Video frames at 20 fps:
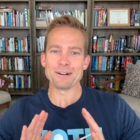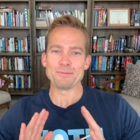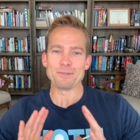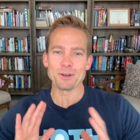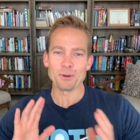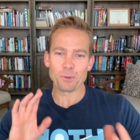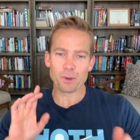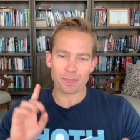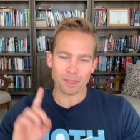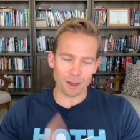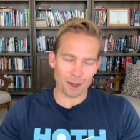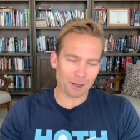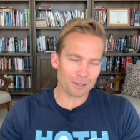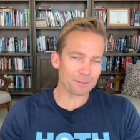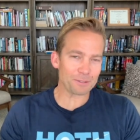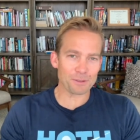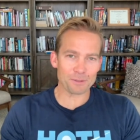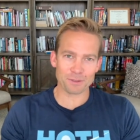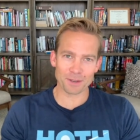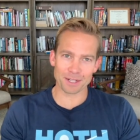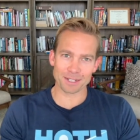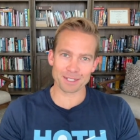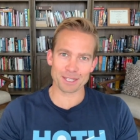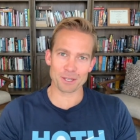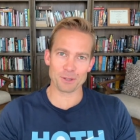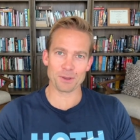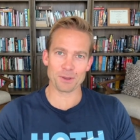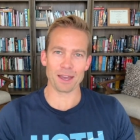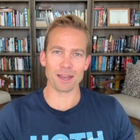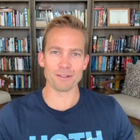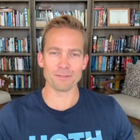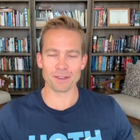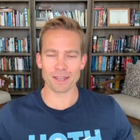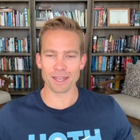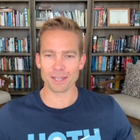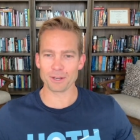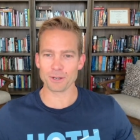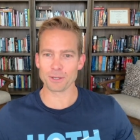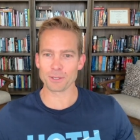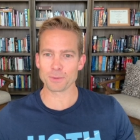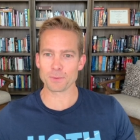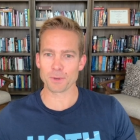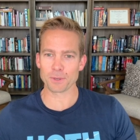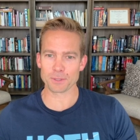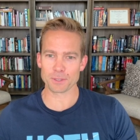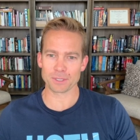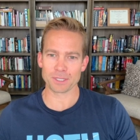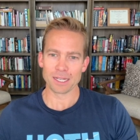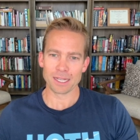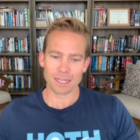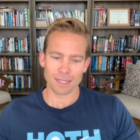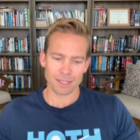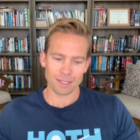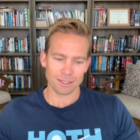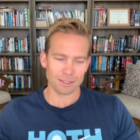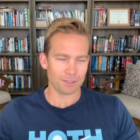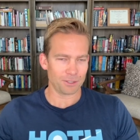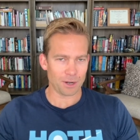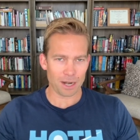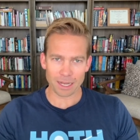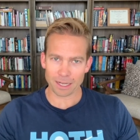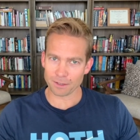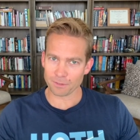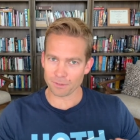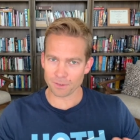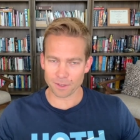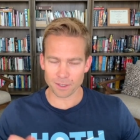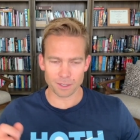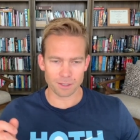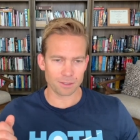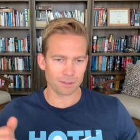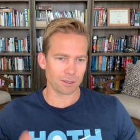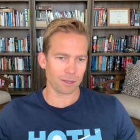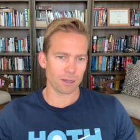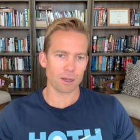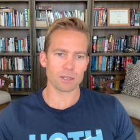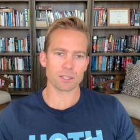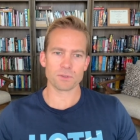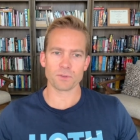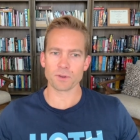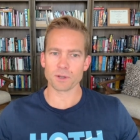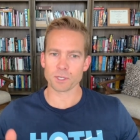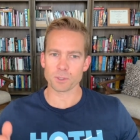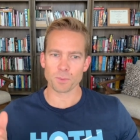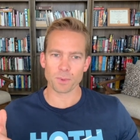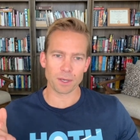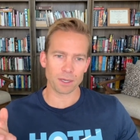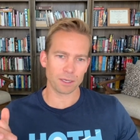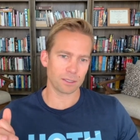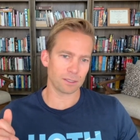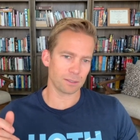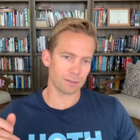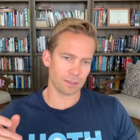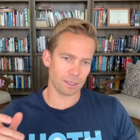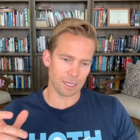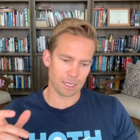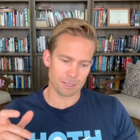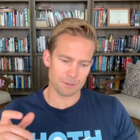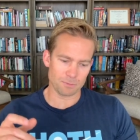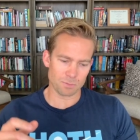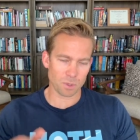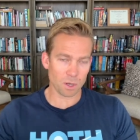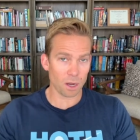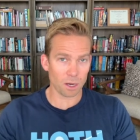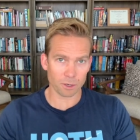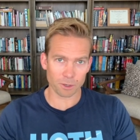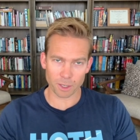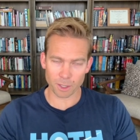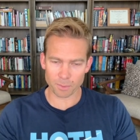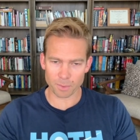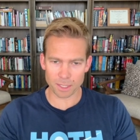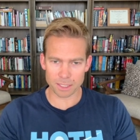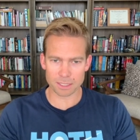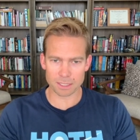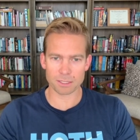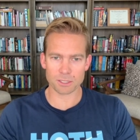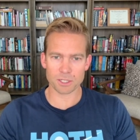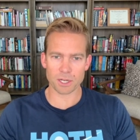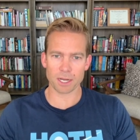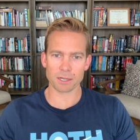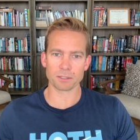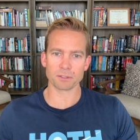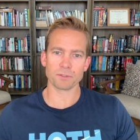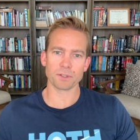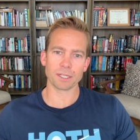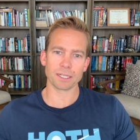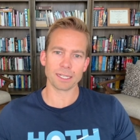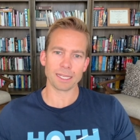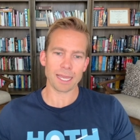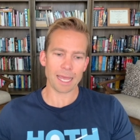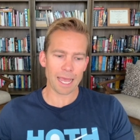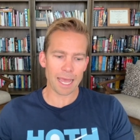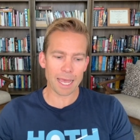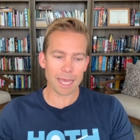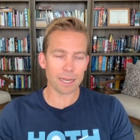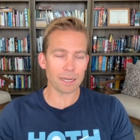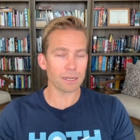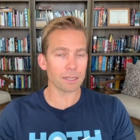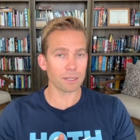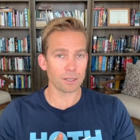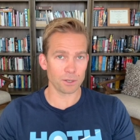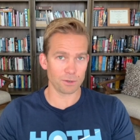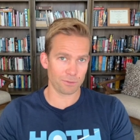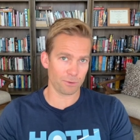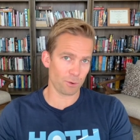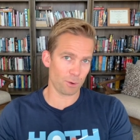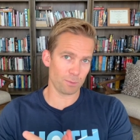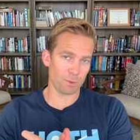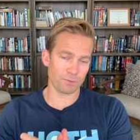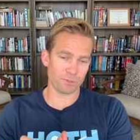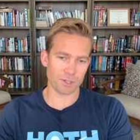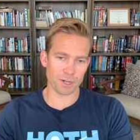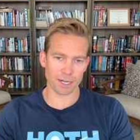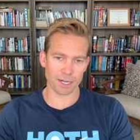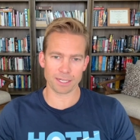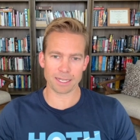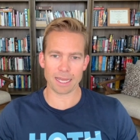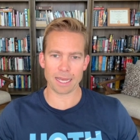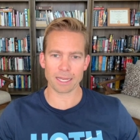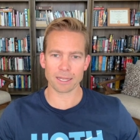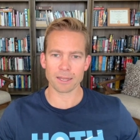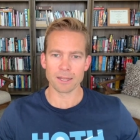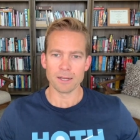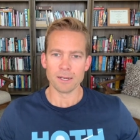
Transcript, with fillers: with all the fears that you have at your disposal, Dragon Fear, the Cause Fear spell, Conquering Presence, Channel Divinity, and your form of Dread Attack,